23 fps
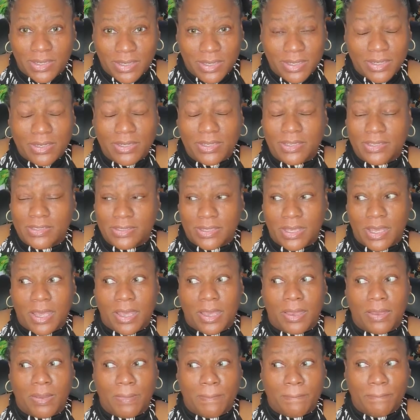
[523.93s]
It is
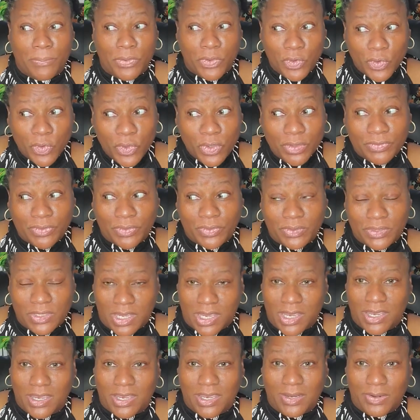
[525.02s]
a beautiful
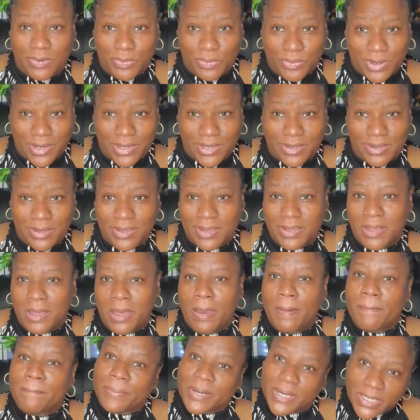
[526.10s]
day in Hawaii,
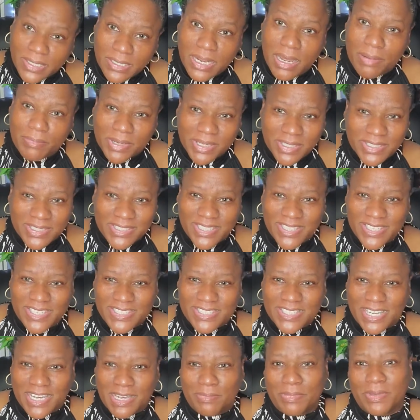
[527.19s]
but I'm gonna stay
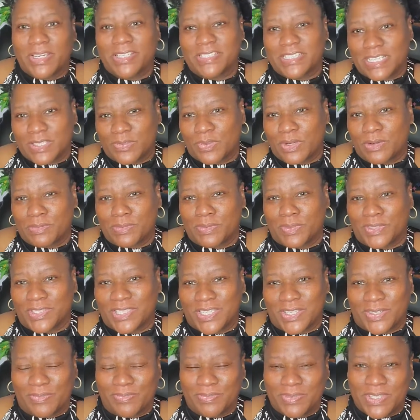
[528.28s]
inside because that's what I'm supposed to do.